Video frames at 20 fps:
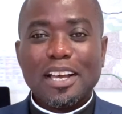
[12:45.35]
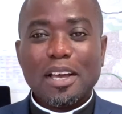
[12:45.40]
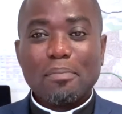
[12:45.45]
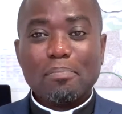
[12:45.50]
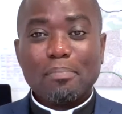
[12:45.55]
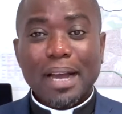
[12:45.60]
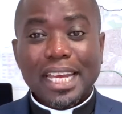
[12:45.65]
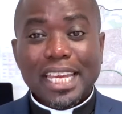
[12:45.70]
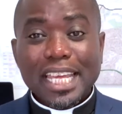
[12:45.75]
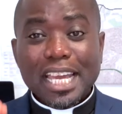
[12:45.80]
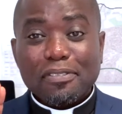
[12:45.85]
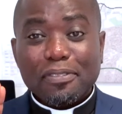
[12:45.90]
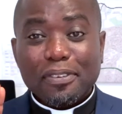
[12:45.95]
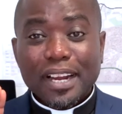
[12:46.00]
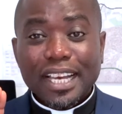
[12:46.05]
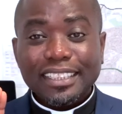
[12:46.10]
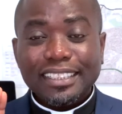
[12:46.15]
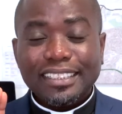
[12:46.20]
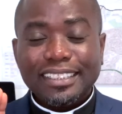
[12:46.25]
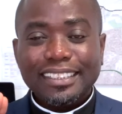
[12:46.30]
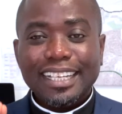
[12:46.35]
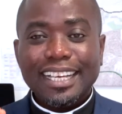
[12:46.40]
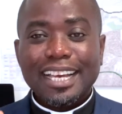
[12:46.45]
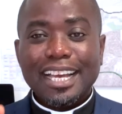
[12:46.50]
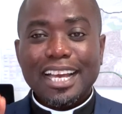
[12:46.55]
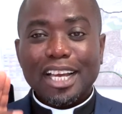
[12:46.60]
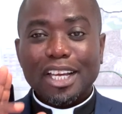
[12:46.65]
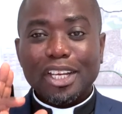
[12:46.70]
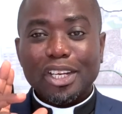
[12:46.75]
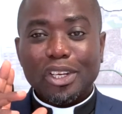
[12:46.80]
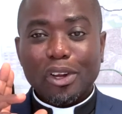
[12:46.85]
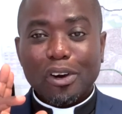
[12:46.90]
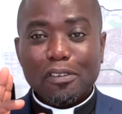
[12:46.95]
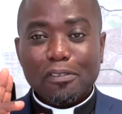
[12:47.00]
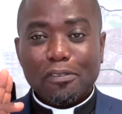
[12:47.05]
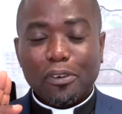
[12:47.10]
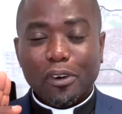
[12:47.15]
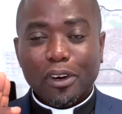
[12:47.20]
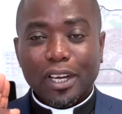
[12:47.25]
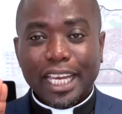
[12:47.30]
My dear friends,
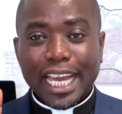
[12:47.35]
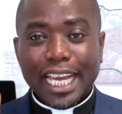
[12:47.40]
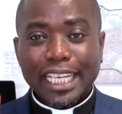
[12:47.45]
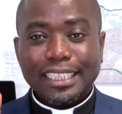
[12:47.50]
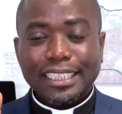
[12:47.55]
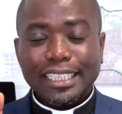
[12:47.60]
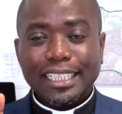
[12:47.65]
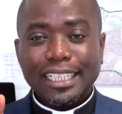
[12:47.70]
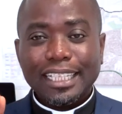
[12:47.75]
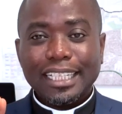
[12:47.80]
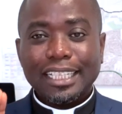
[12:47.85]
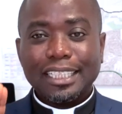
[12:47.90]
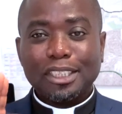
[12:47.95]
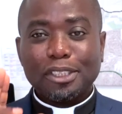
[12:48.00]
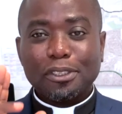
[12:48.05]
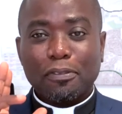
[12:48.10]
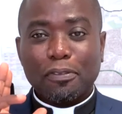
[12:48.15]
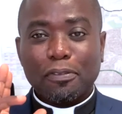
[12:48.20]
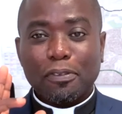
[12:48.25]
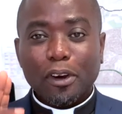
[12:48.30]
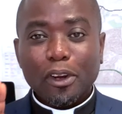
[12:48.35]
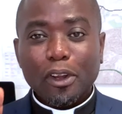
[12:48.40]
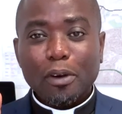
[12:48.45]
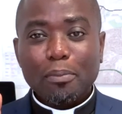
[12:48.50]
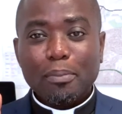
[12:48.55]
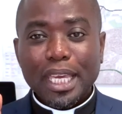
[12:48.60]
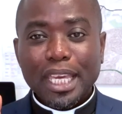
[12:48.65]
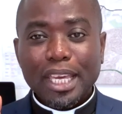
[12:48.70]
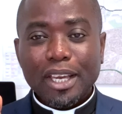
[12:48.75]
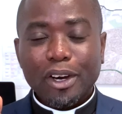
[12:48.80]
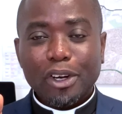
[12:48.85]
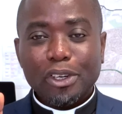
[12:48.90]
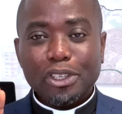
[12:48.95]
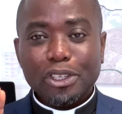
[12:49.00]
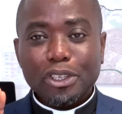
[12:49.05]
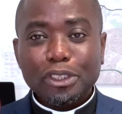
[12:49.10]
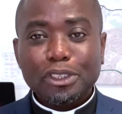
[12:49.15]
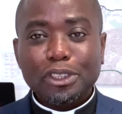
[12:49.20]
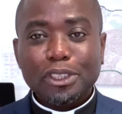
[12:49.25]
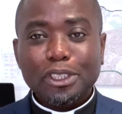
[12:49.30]
don't forget to follow me on
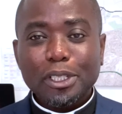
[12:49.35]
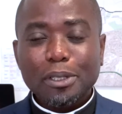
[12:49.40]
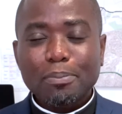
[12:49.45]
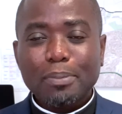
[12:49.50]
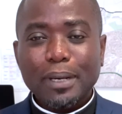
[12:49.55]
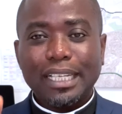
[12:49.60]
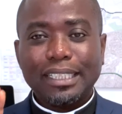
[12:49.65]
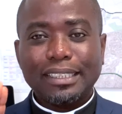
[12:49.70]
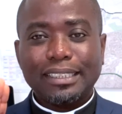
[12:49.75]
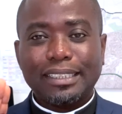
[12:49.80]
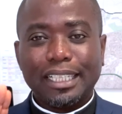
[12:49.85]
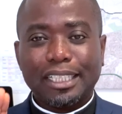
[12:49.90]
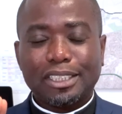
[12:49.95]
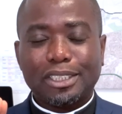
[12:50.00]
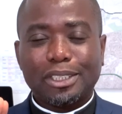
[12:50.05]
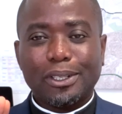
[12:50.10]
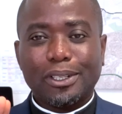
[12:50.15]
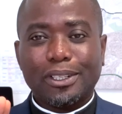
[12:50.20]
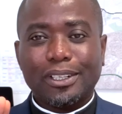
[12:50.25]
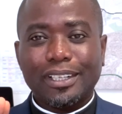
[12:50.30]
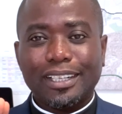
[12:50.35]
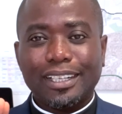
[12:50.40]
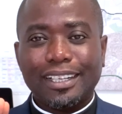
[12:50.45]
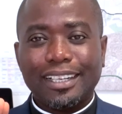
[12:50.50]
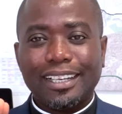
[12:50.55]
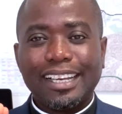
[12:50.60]
YouTube and TikTok.